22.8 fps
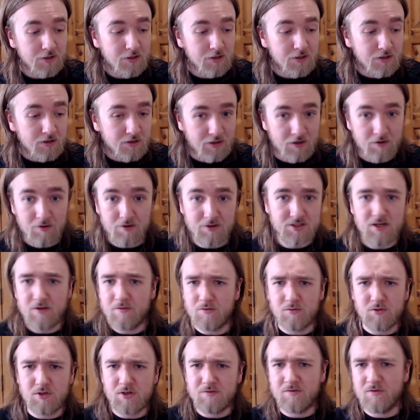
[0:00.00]
there are several
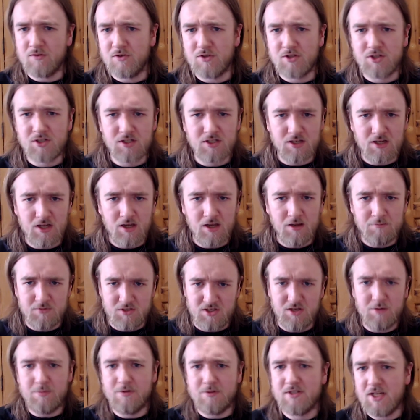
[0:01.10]
different
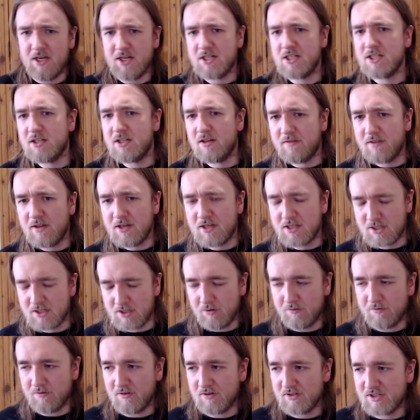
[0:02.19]
interpretations of this. So,
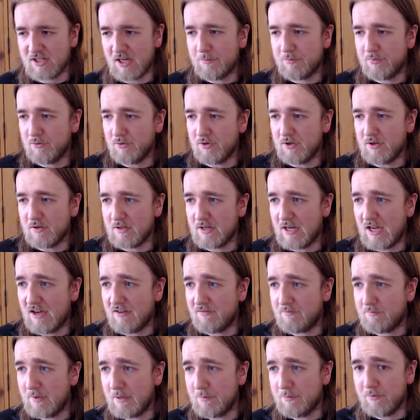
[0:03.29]
for example, you can
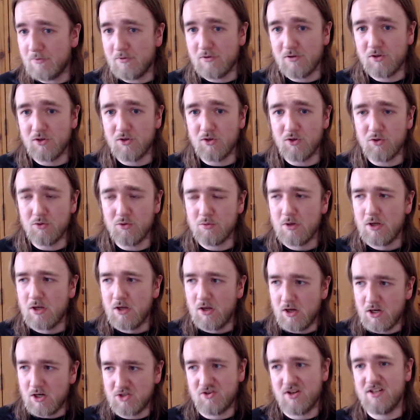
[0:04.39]
have people who
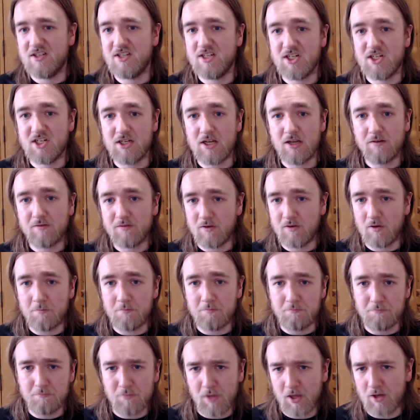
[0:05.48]
are transitioning from
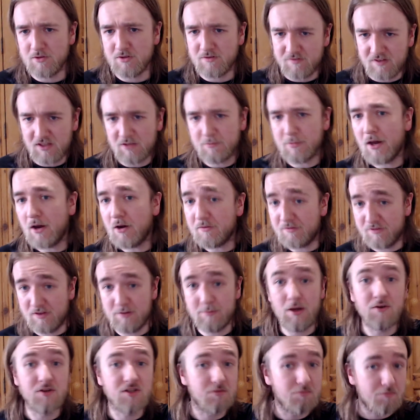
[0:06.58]
male to female,
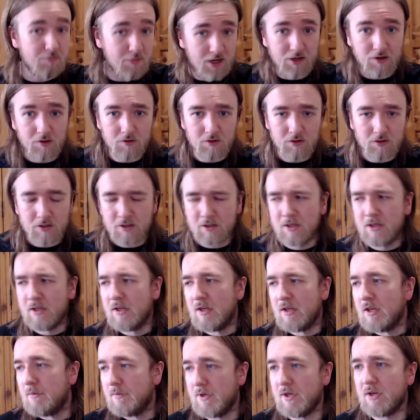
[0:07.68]
female to male.
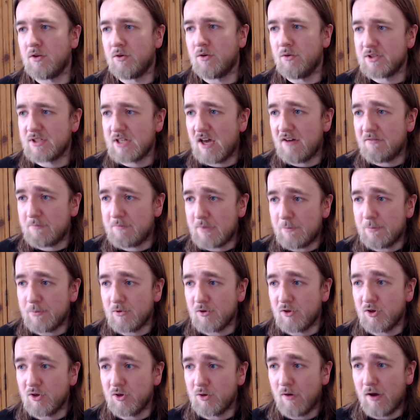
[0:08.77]
But you can also have people
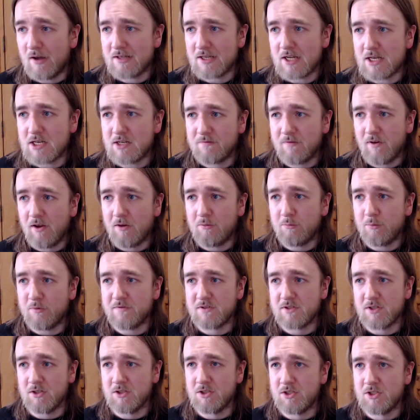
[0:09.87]
who identify with
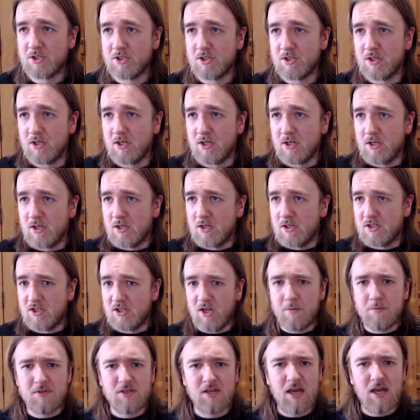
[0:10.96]
such
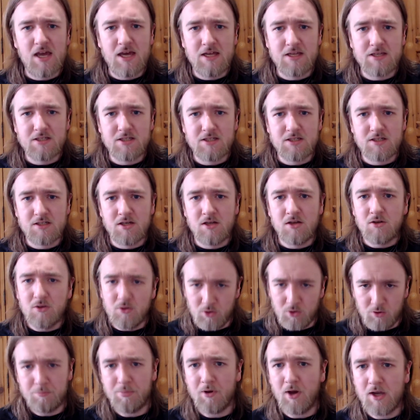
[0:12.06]
terms as
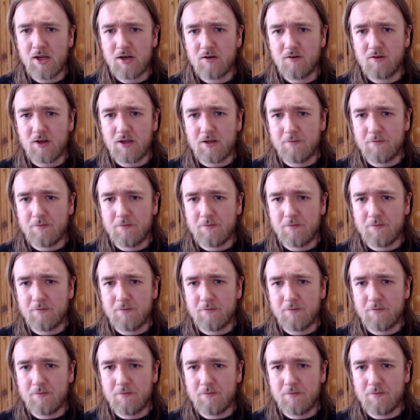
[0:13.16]
non-binary.